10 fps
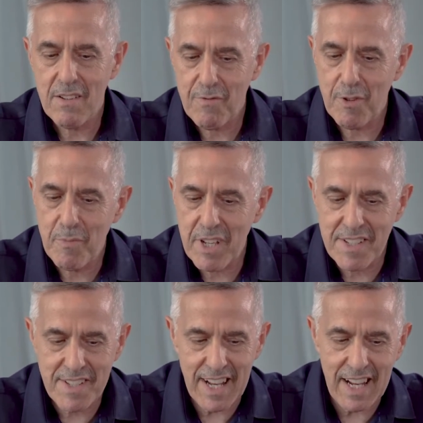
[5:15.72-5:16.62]
from their
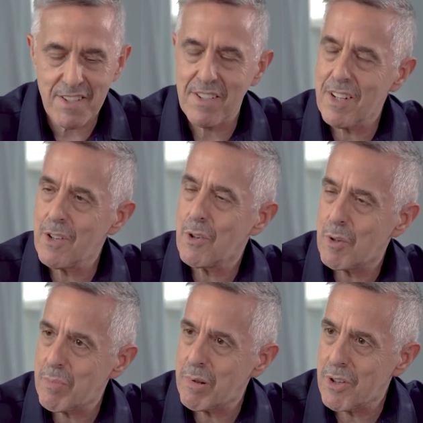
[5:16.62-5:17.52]
sector or
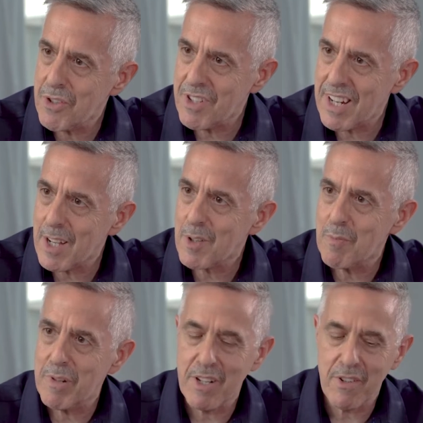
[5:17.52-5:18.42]
personal
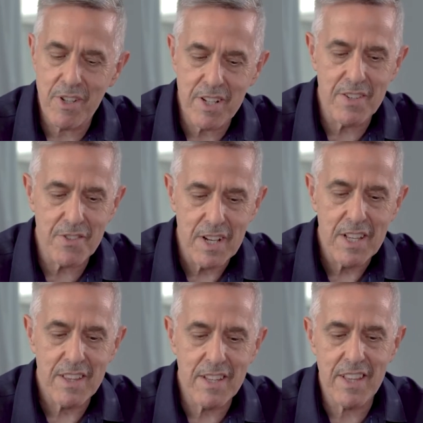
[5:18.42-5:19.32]
experience.
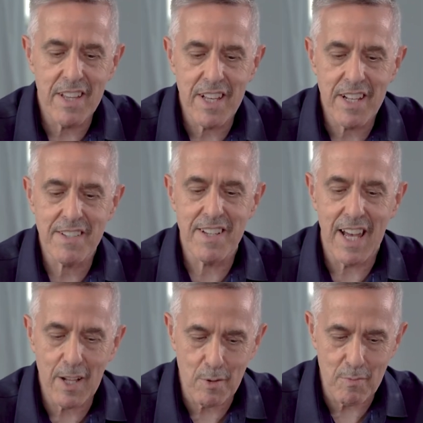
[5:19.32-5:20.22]
They're there to
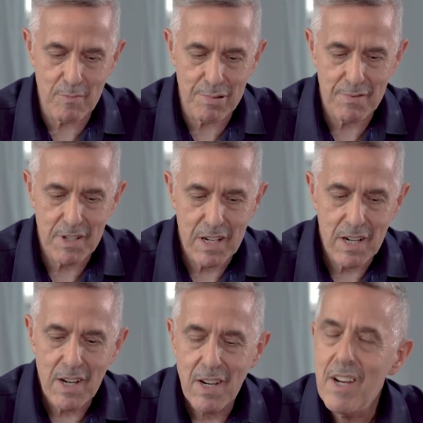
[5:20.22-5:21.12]
help.
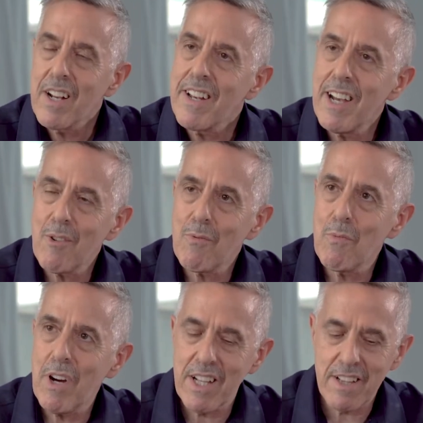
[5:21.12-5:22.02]
Now,
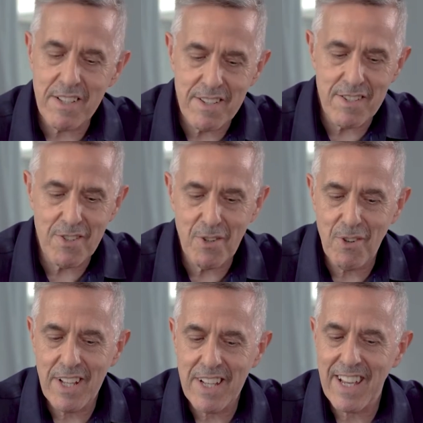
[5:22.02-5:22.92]
while this is
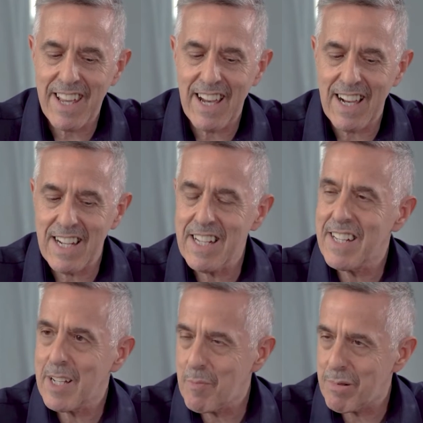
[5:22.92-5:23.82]
only a
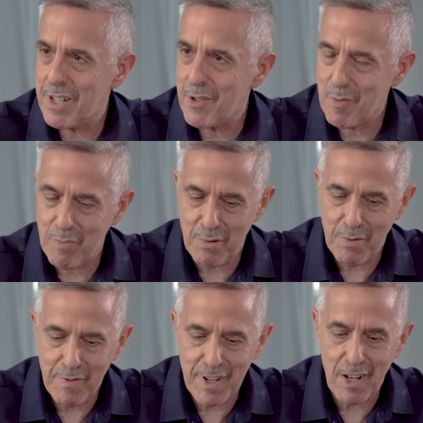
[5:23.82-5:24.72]
guiding principle
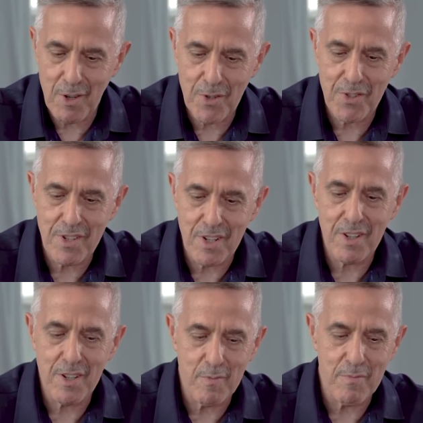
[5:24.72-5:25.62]
for closed stock
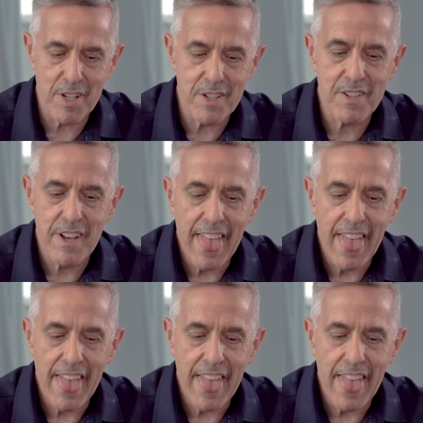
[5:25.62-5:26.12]
companies,